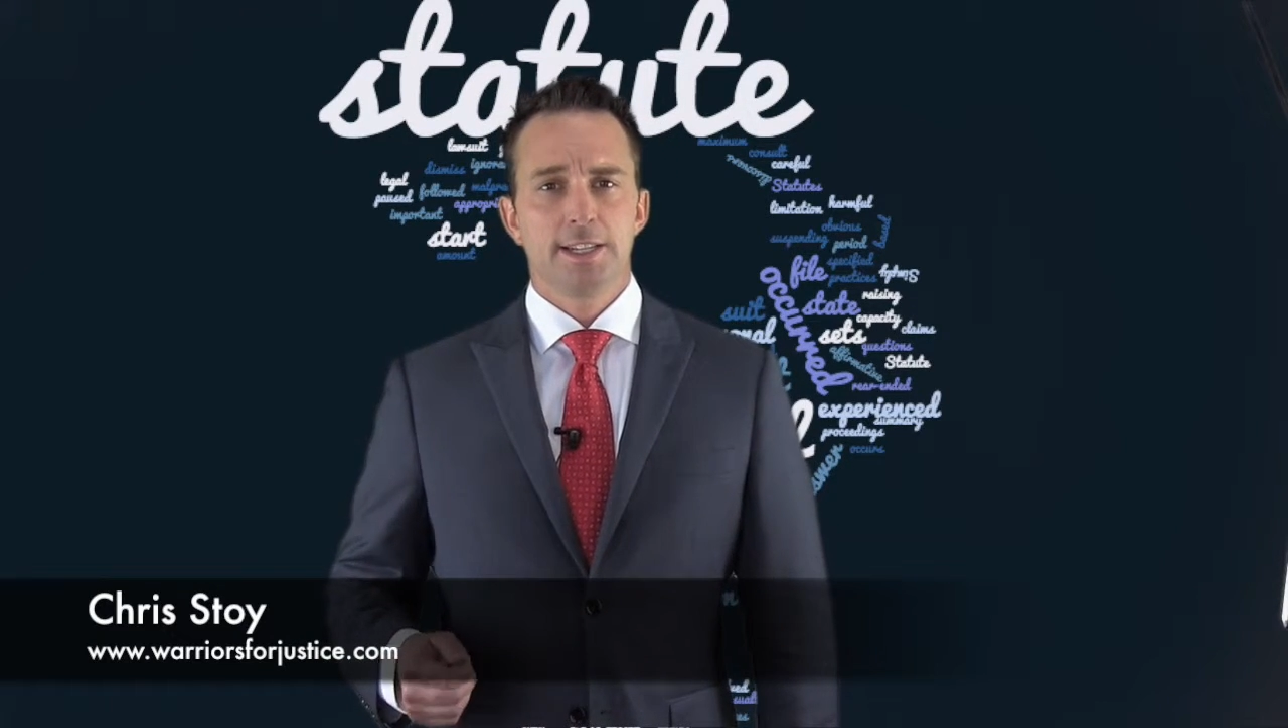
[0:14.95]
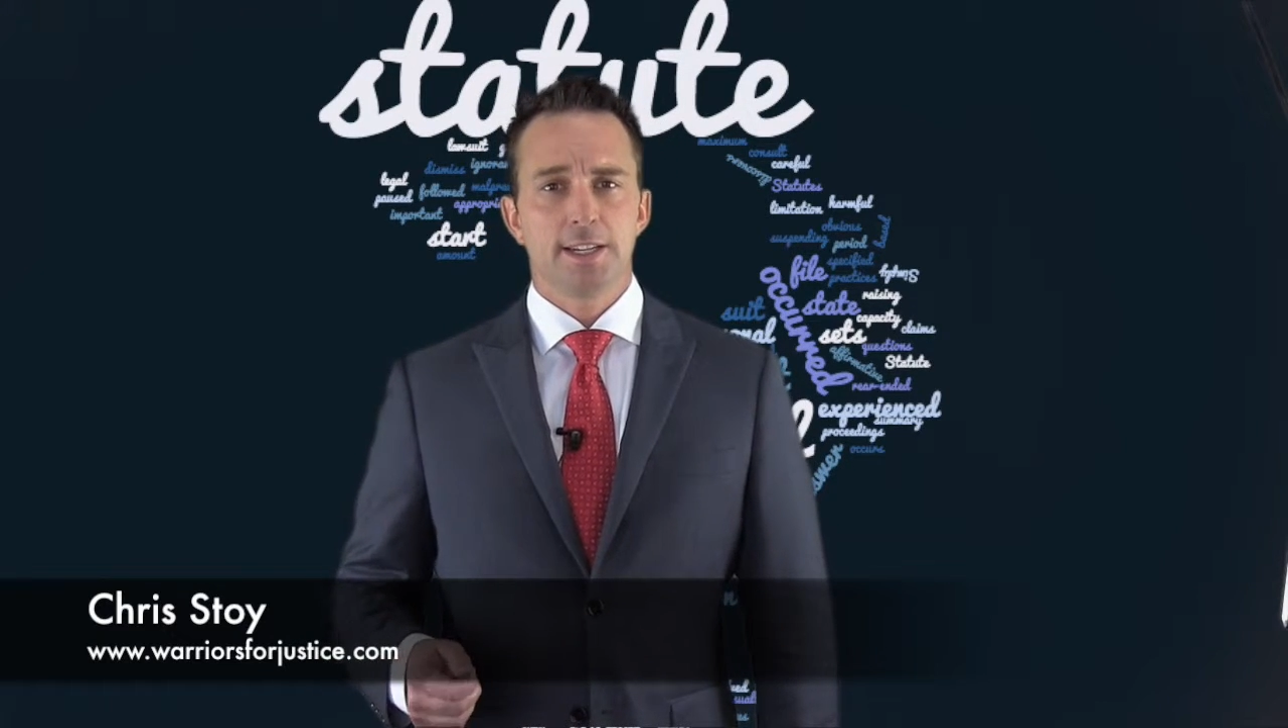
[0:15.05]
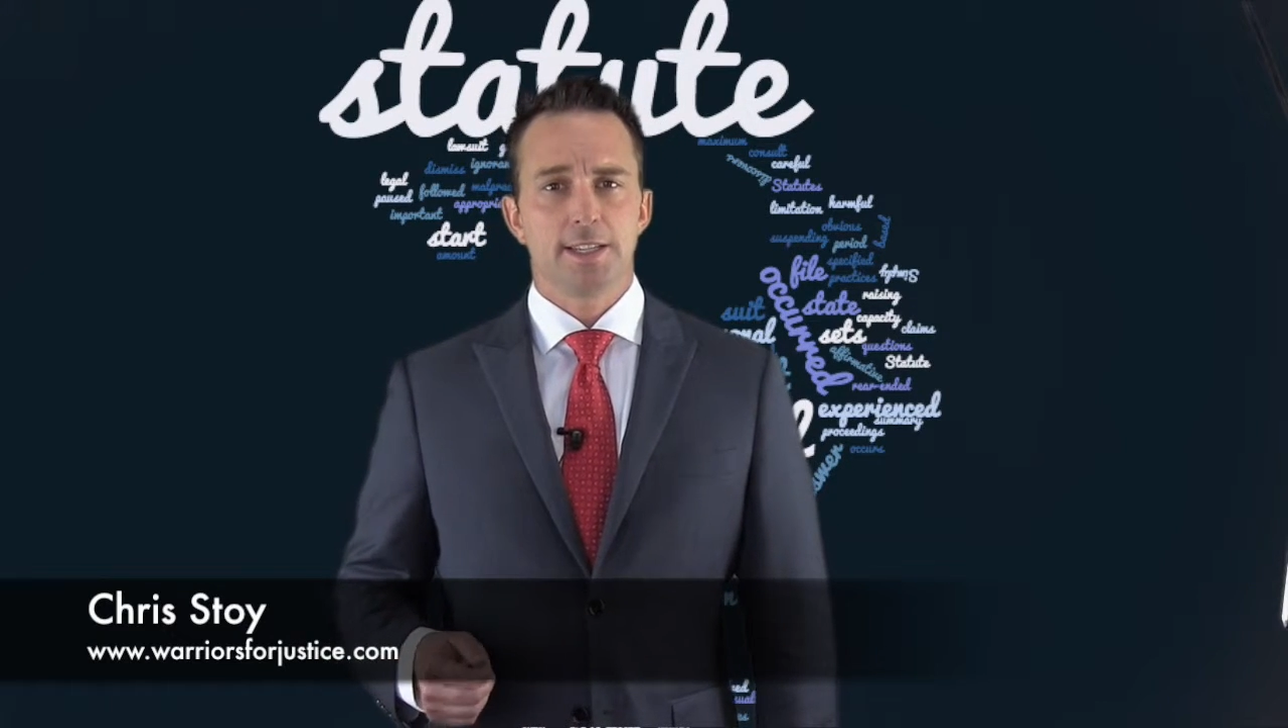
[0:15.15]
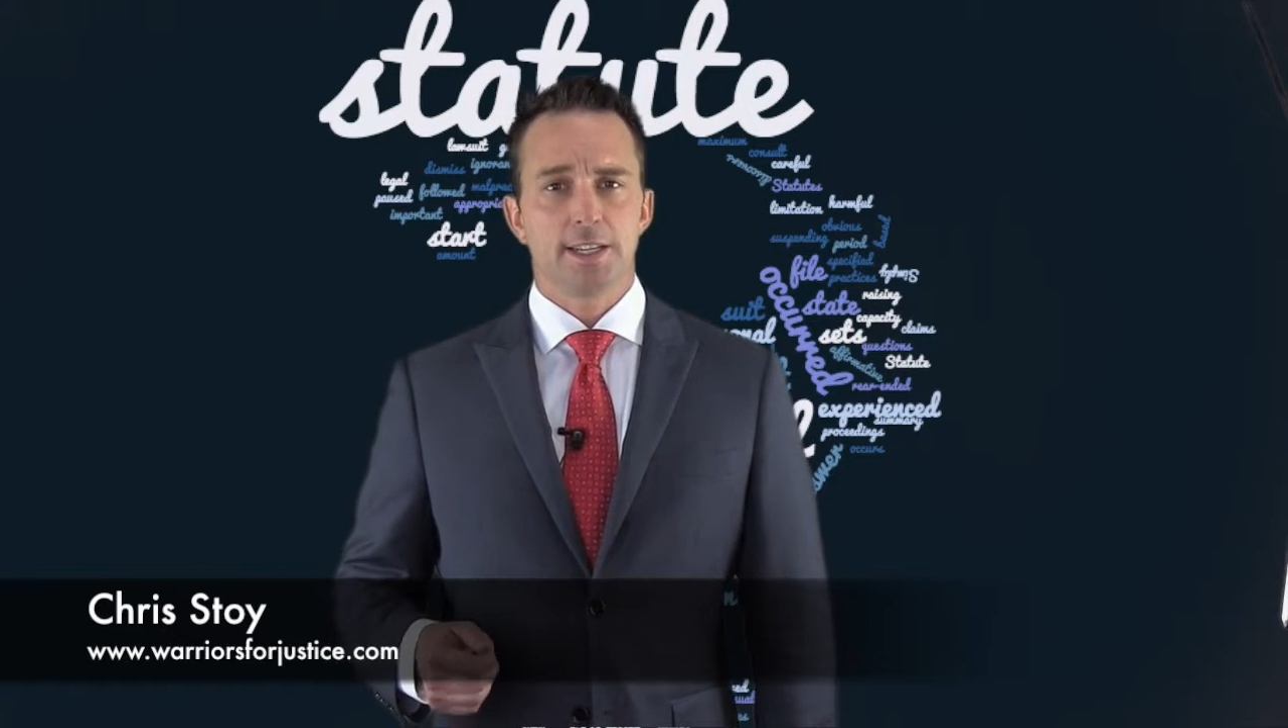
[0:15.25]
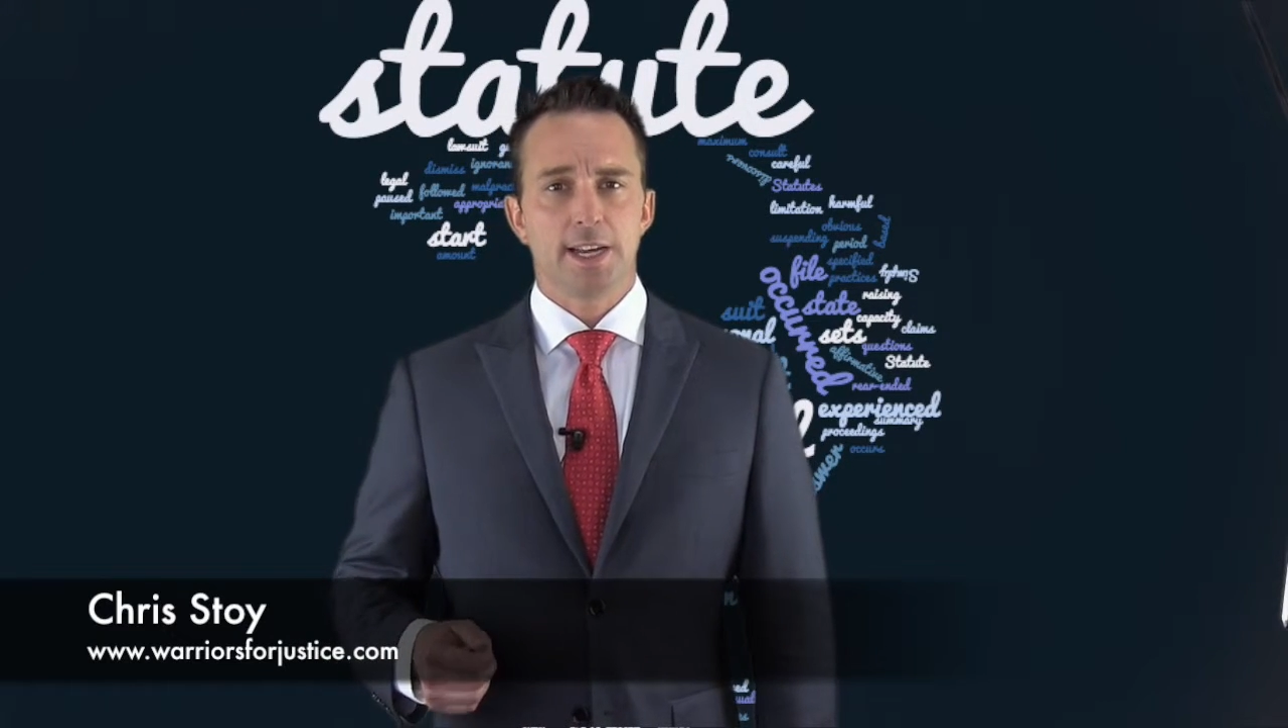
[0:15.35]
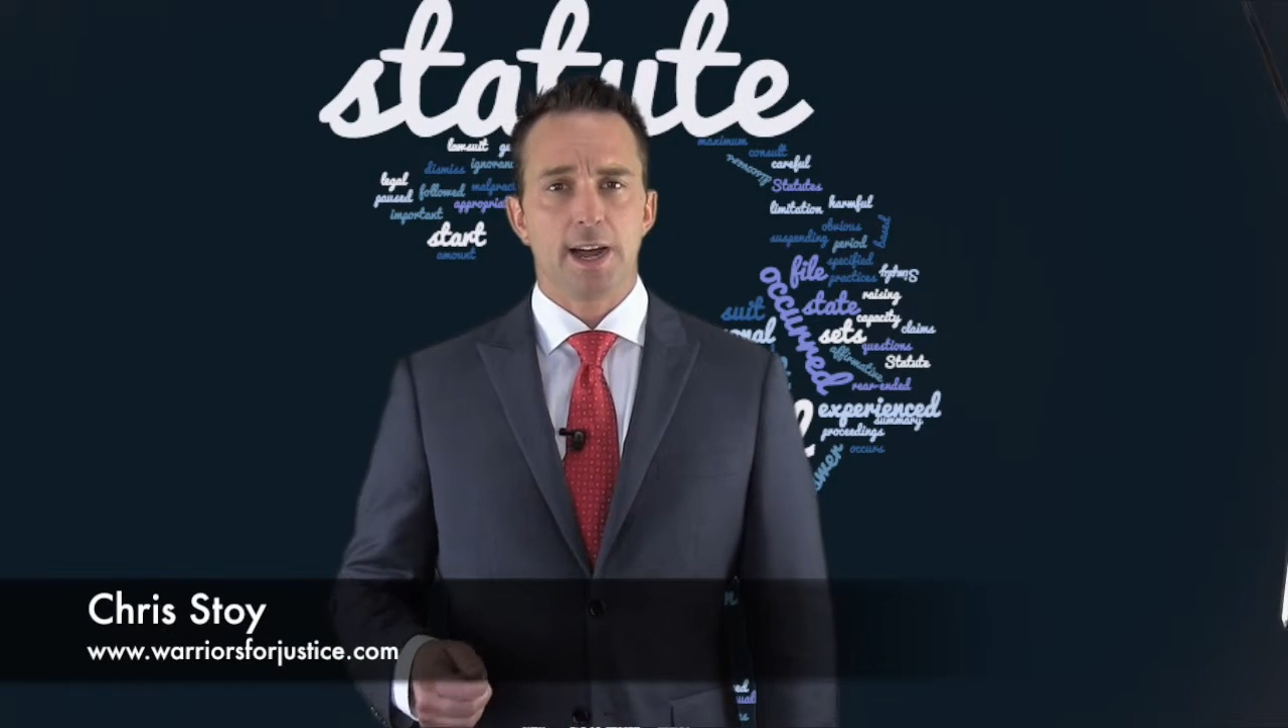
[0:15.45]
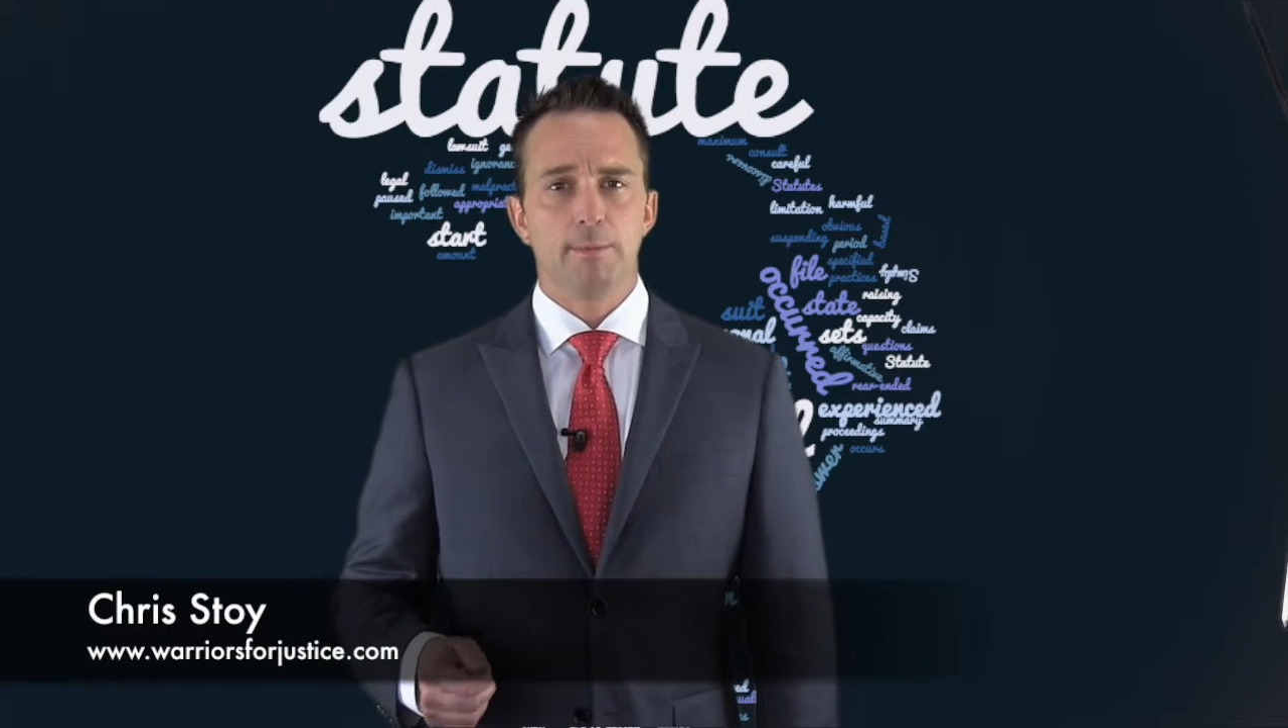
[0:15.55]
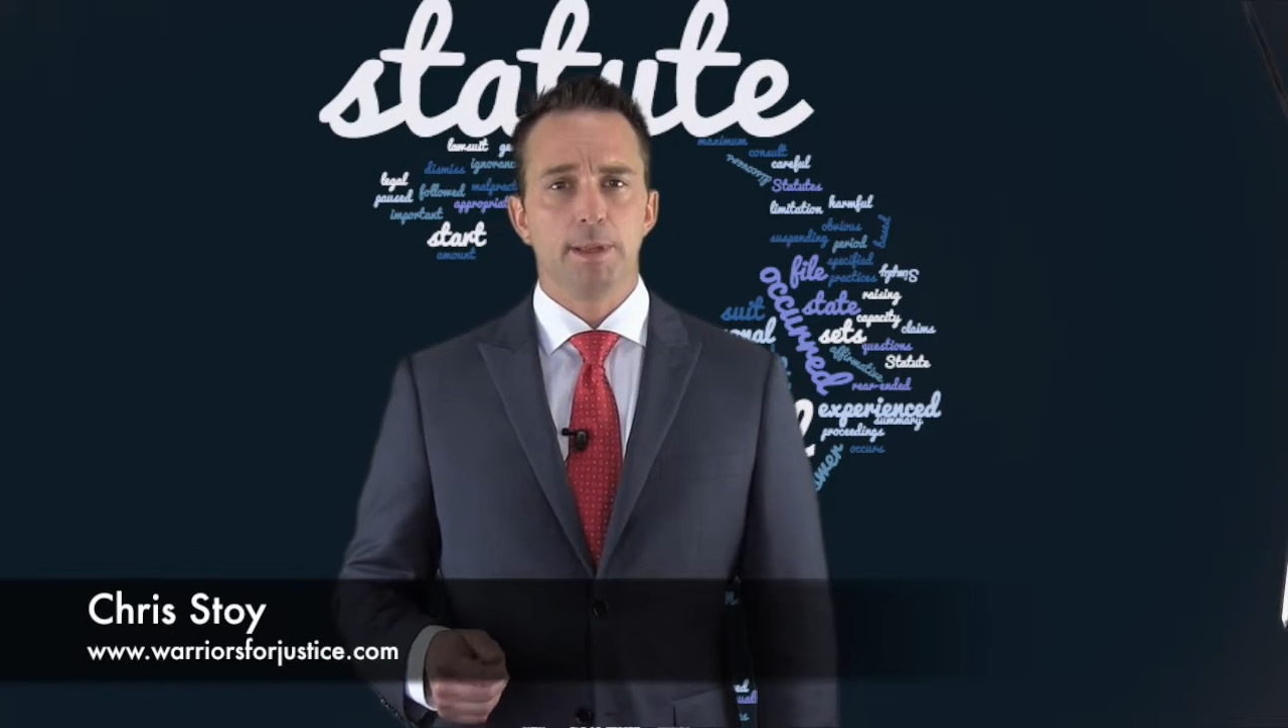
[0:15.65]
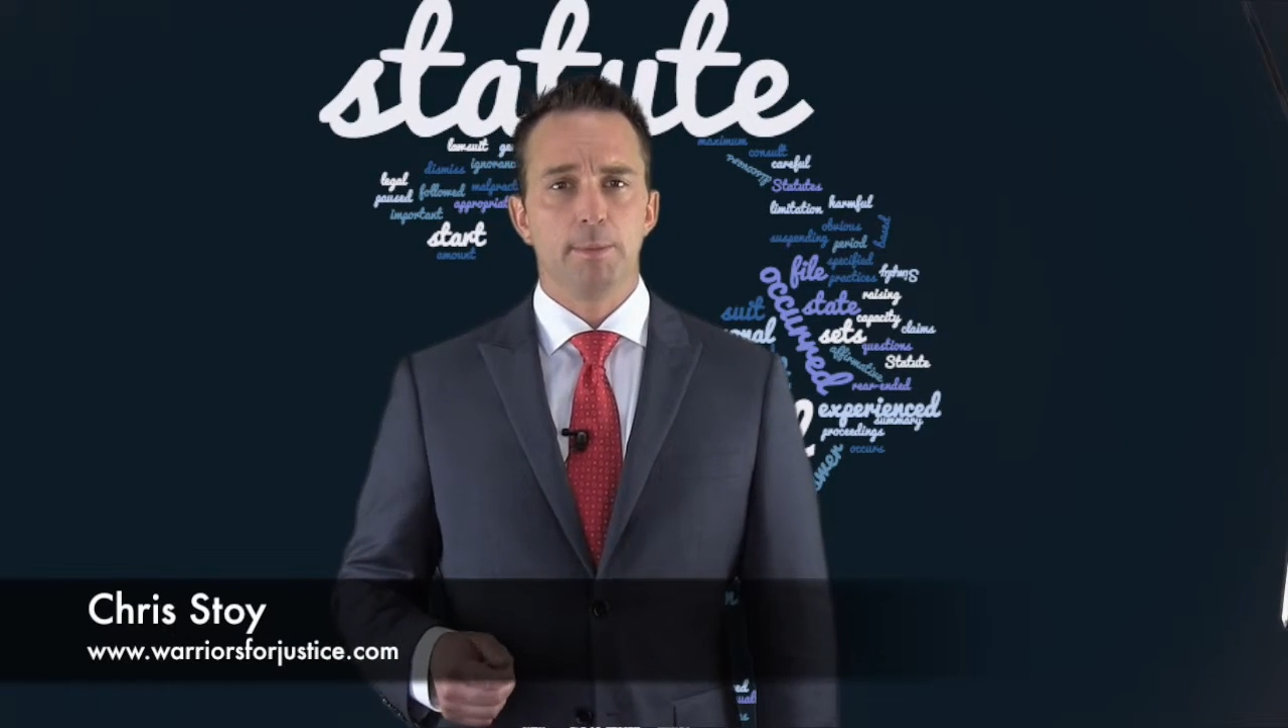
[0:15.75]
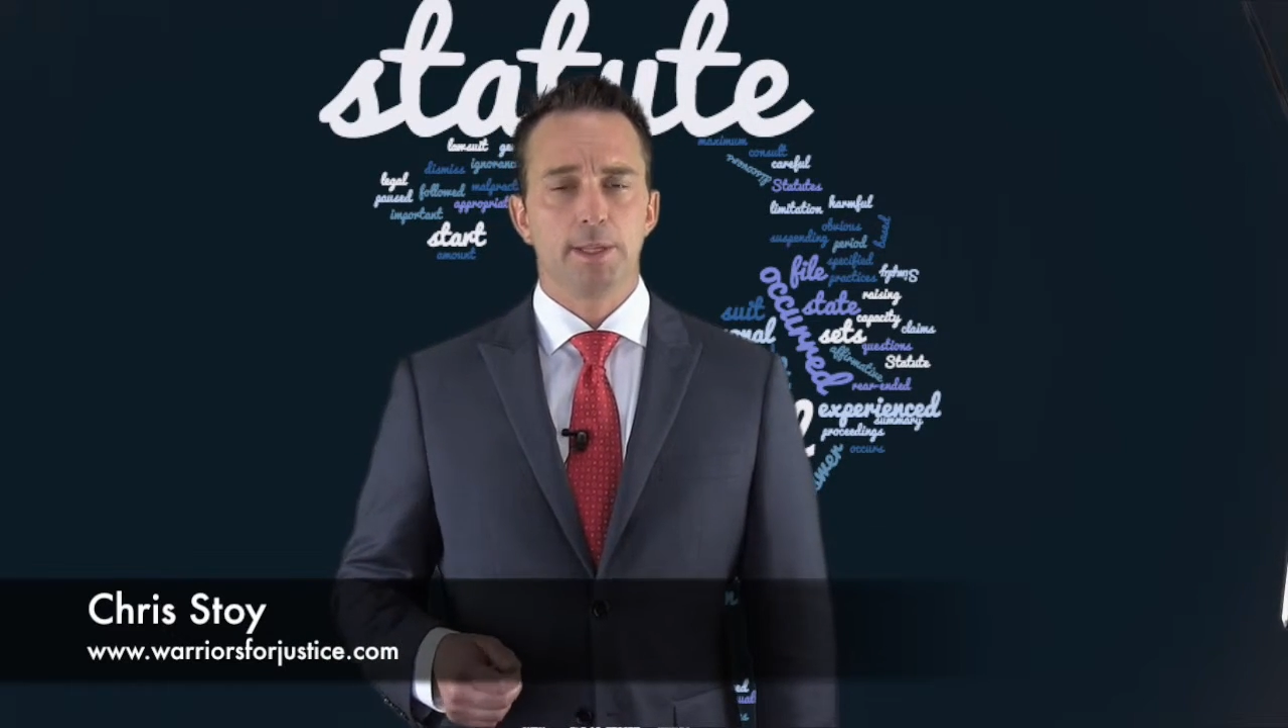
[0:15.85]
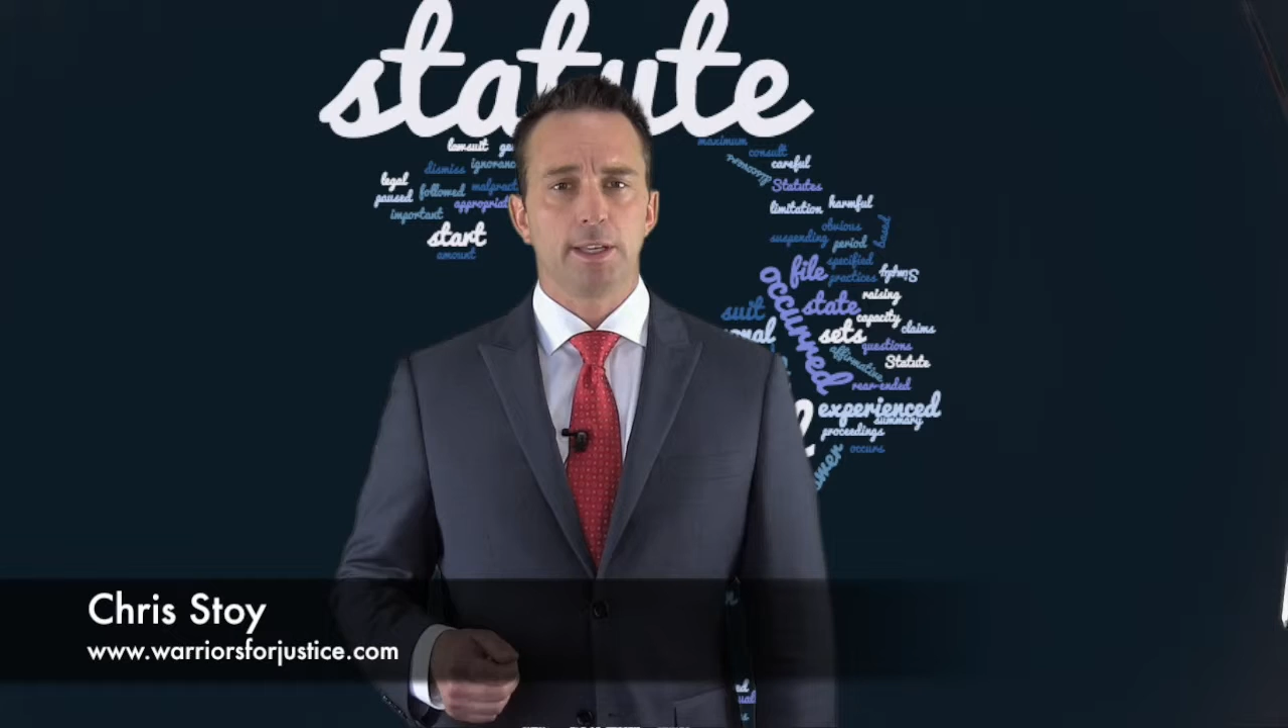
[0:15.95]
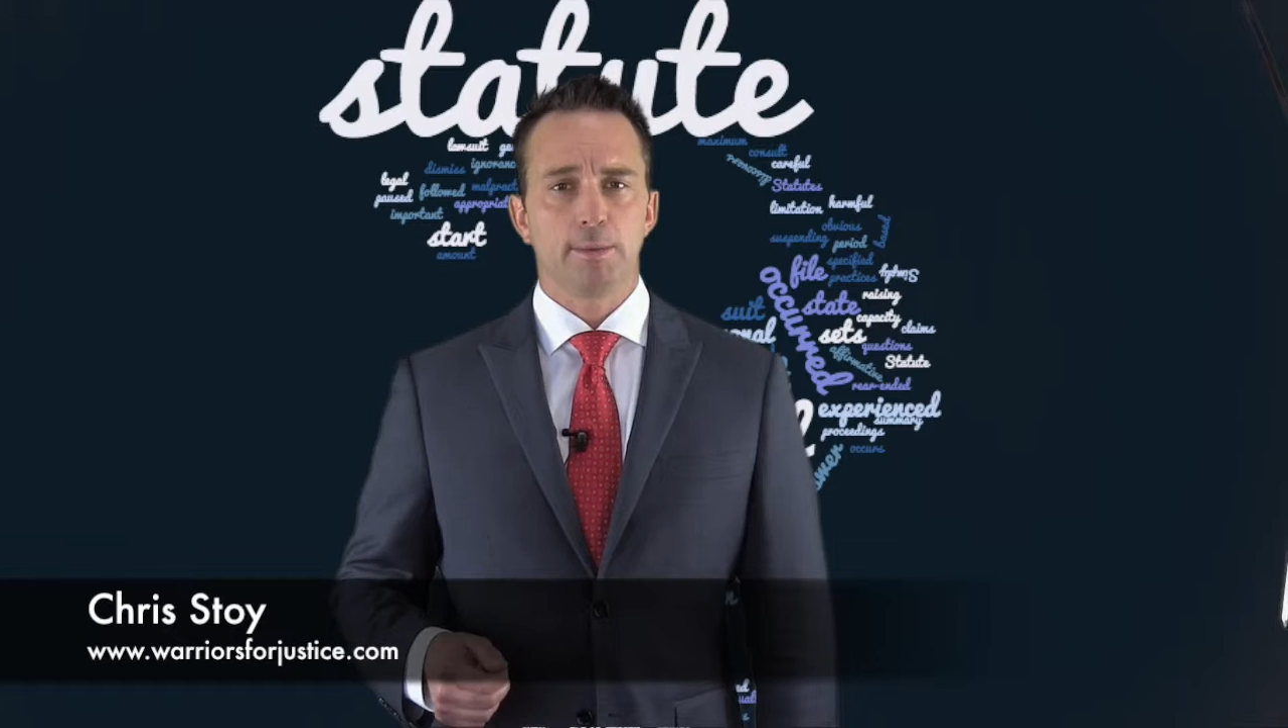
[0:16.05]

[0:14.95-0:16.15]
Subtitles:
sets the time limit